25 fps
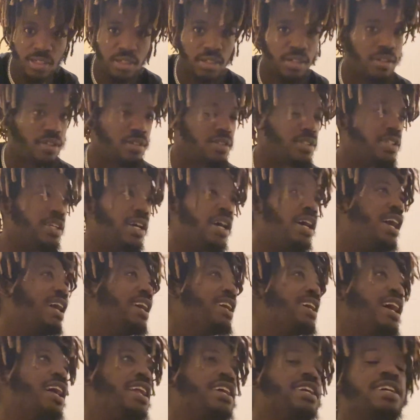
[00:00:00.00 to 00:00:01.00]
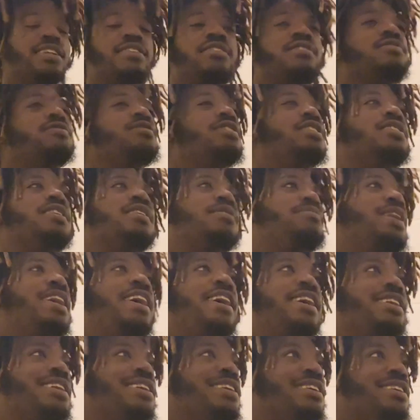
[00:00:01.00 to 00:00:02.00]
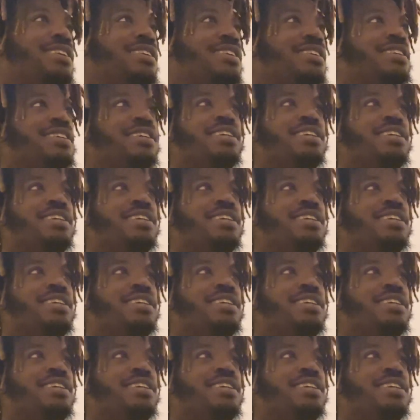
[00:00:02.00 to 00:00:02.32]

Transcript: Oh nah, I gotta get the fuck up out of here.